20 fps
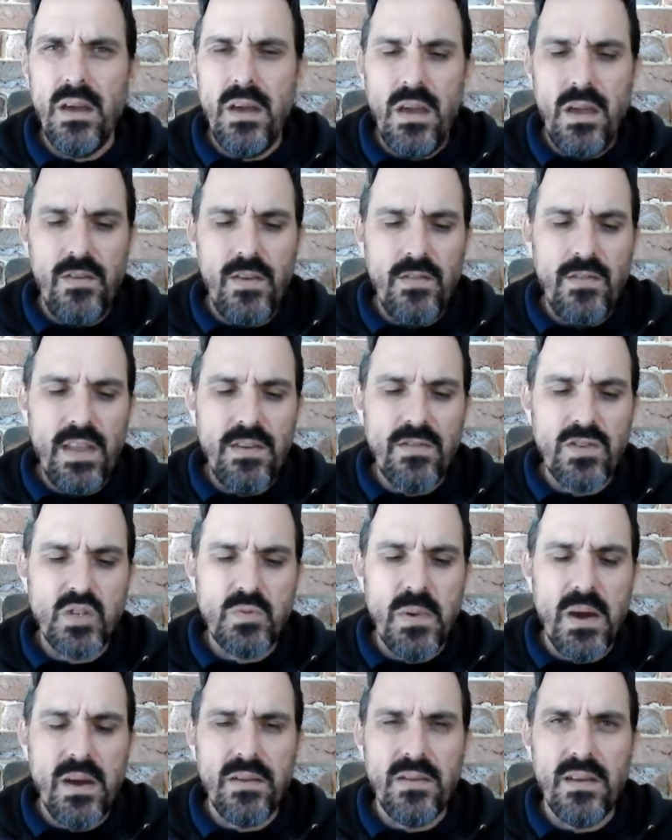If you've never
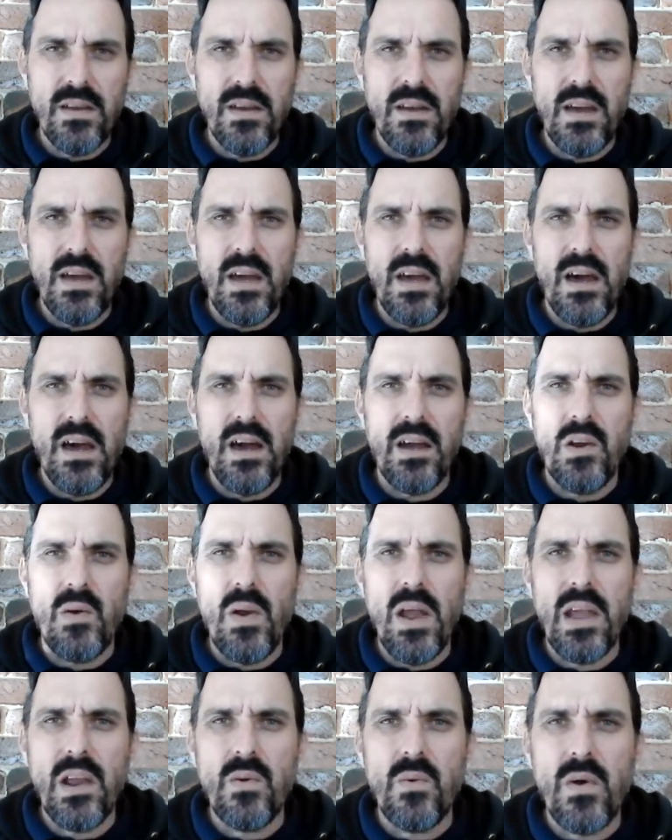smoked a
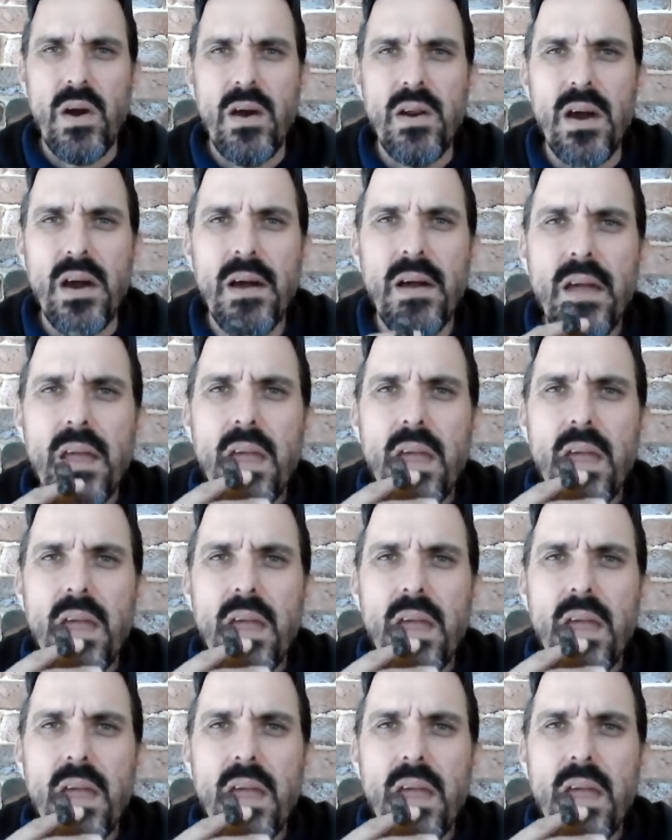Grand Corona,